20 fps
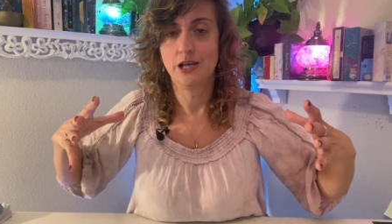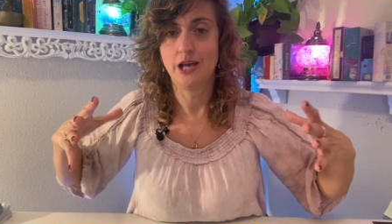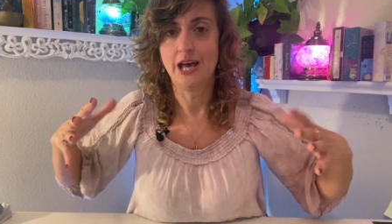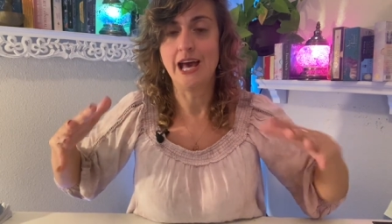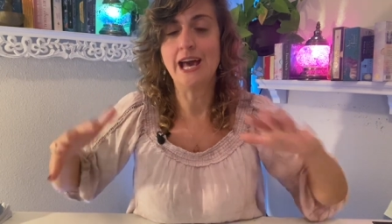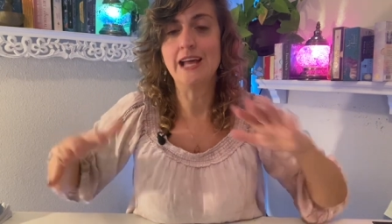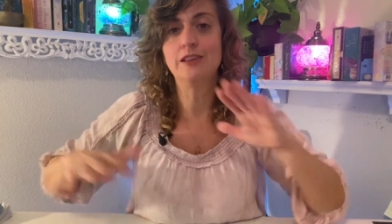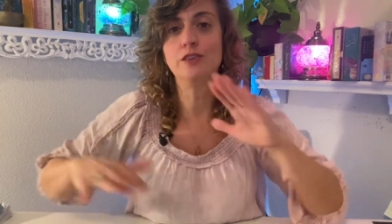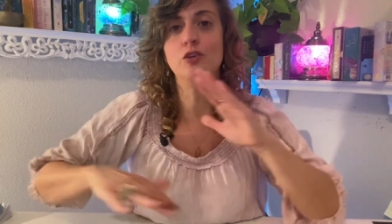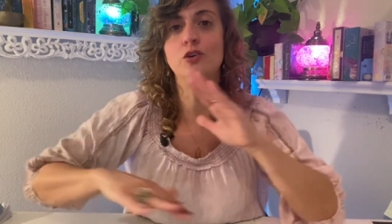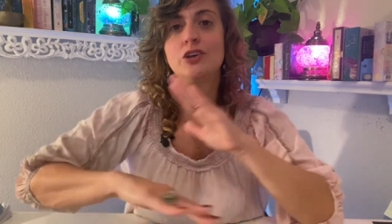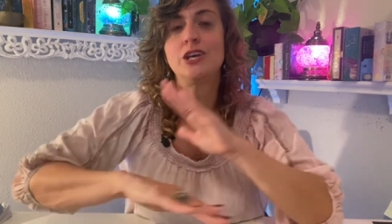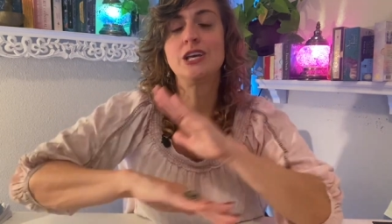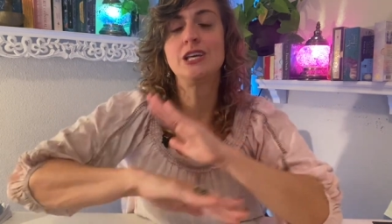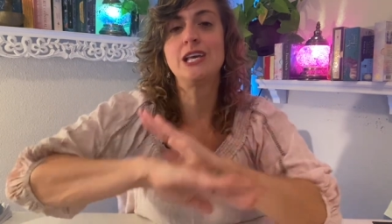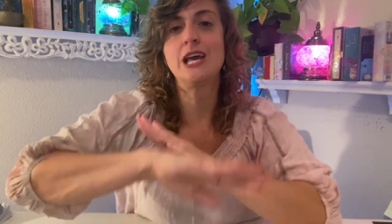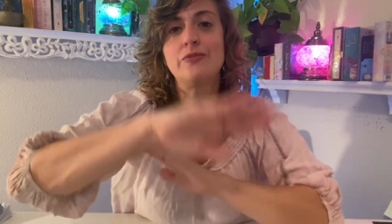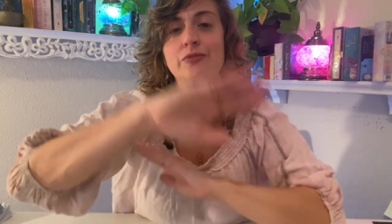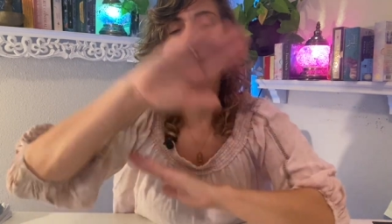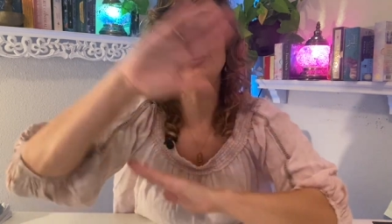and
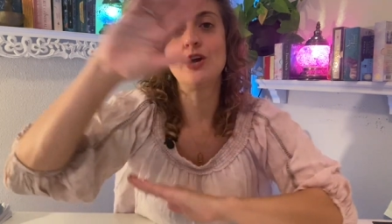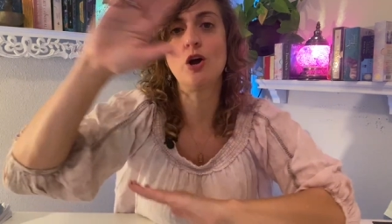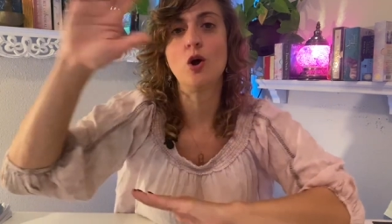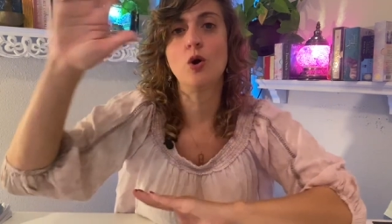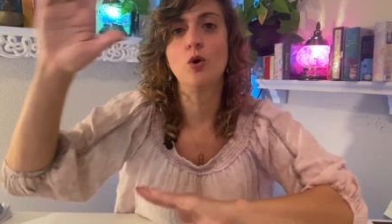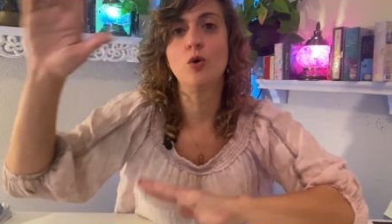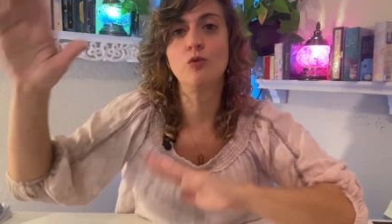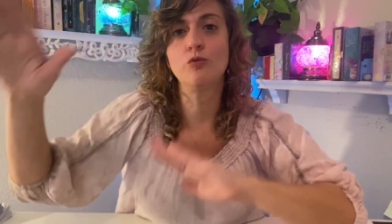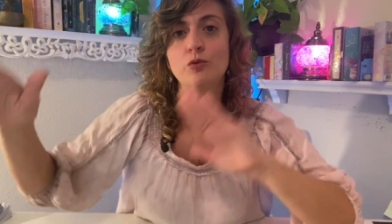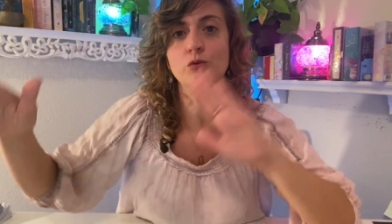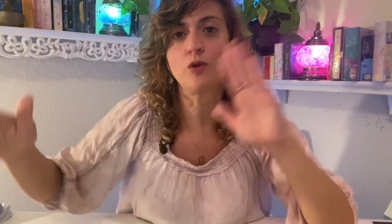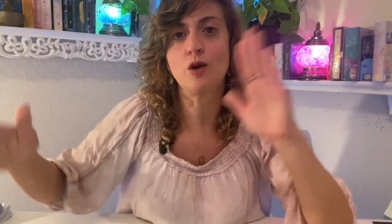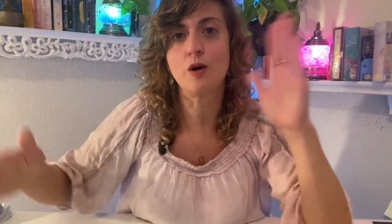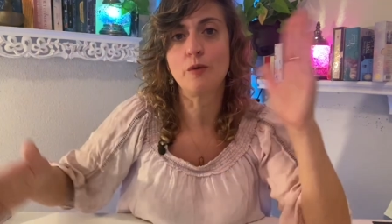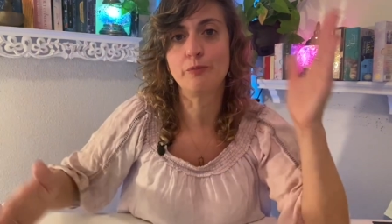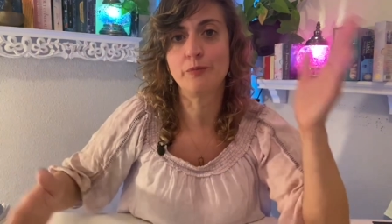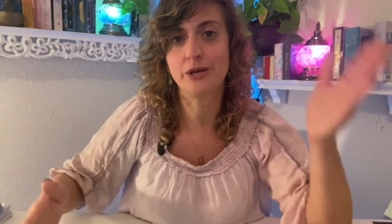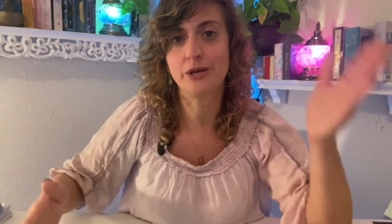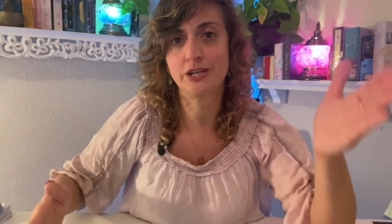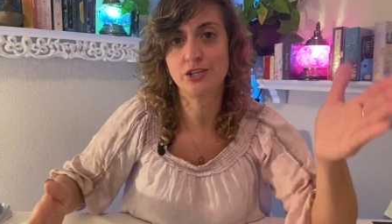looking at the
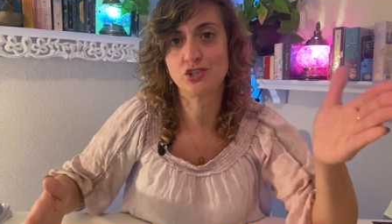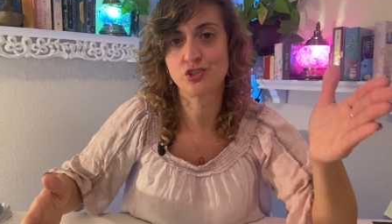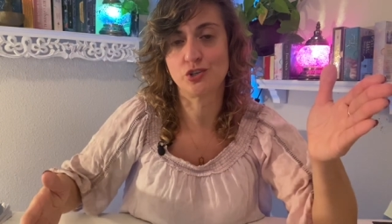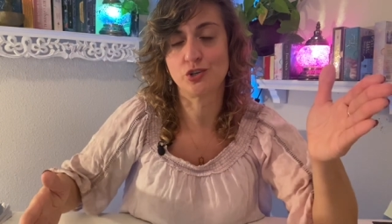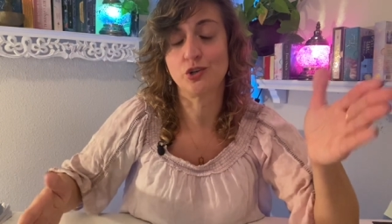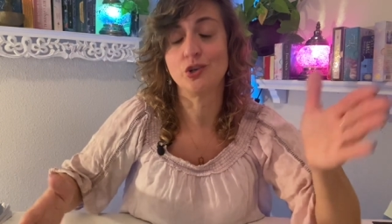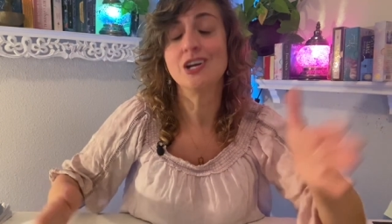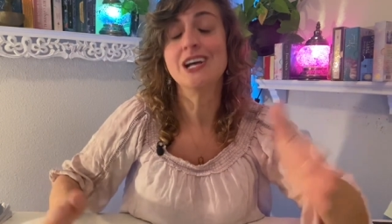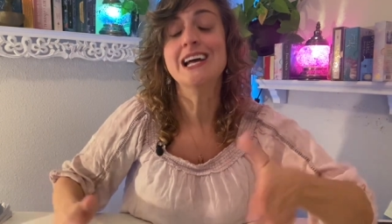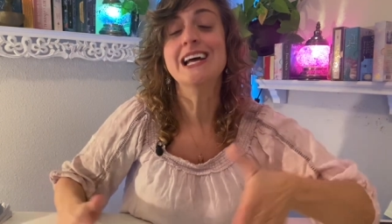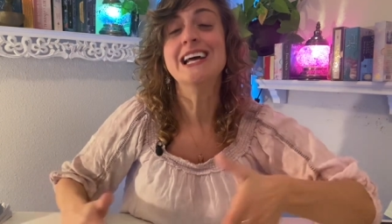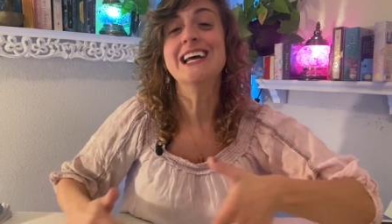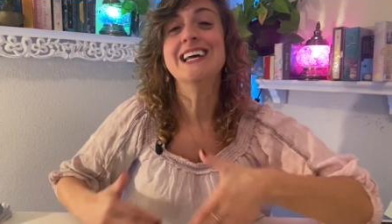overall picture